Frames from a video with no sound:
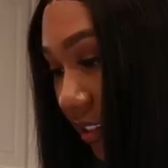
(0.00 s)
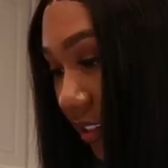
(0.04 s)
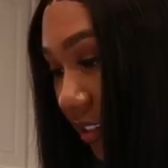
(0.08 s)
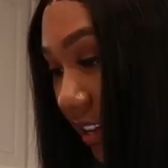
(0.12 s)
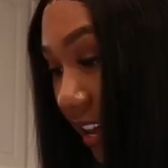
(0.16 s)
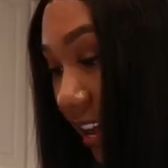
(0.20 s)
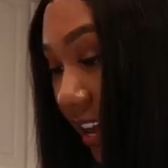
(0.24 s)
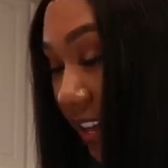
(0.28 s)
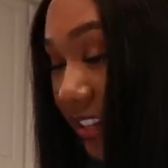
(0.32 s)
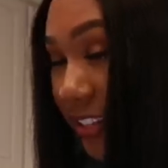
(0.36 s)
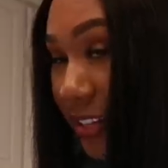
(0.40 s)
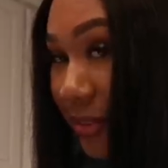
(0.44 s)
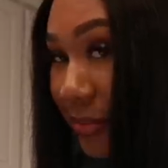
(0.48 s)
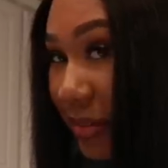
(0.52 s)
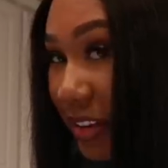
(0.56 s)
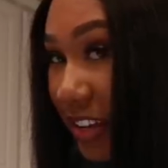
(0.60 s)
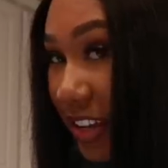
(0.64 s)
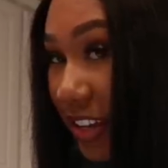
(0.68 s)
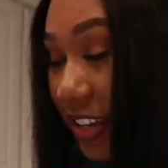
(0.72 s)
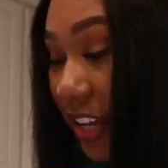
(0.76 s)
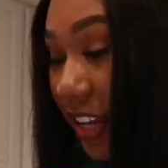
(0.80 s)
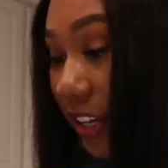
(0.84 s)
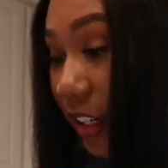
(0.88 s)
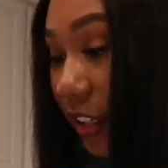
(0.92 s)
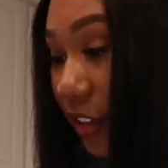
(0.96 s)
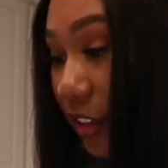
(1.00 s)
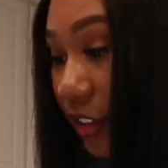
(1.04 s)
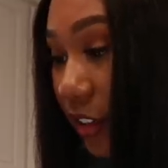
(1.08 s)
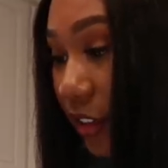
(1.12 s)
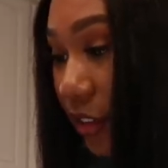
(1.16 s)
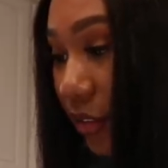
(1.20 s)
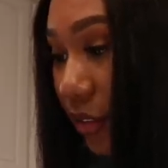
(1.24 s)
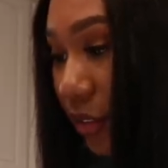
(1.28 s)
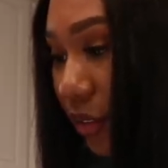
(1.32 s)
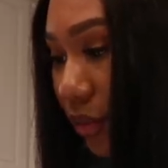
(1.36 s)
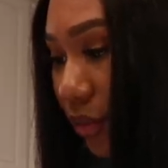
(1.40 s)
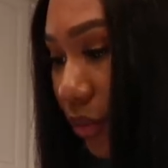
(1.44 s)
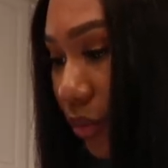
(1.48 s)
Nasty mean that looked
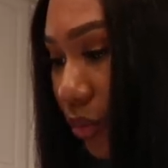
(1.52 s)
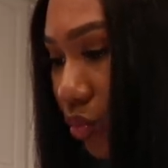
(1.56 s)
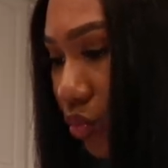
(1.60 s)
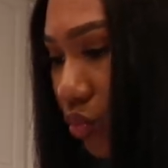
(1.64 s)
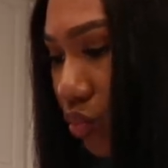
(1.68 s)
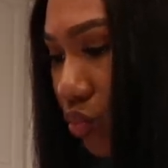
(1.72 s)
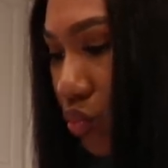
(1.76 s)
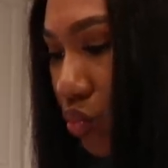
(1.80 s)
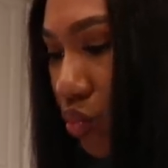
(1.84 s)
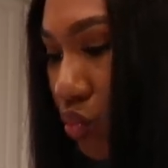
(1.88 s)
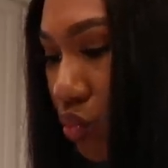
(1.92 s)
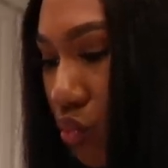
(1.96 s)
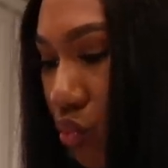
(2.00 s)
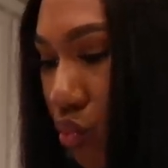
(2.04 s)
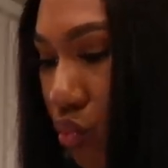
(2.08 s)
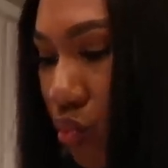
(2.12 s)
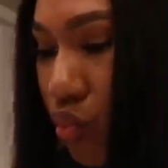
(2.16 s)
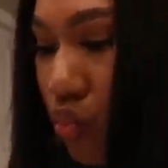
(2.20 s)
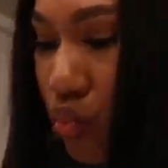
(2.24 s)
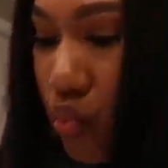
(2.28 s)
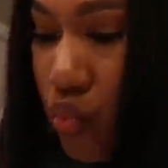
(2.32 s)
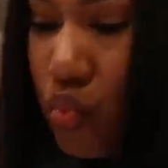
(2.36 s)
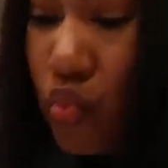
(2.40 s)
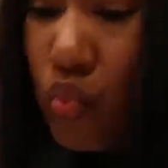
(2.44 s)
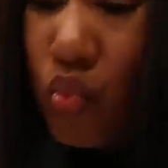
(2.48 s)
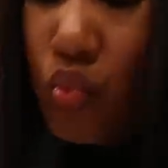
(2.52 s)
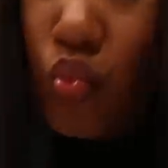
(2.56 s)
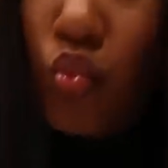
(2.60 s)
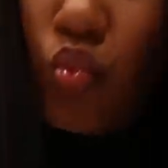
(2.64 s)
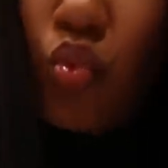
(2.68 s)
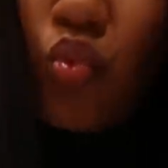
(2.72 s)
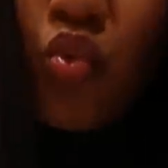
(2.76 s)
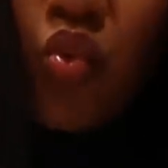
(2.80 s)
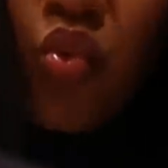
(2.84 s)
good. Ooh. Ooh.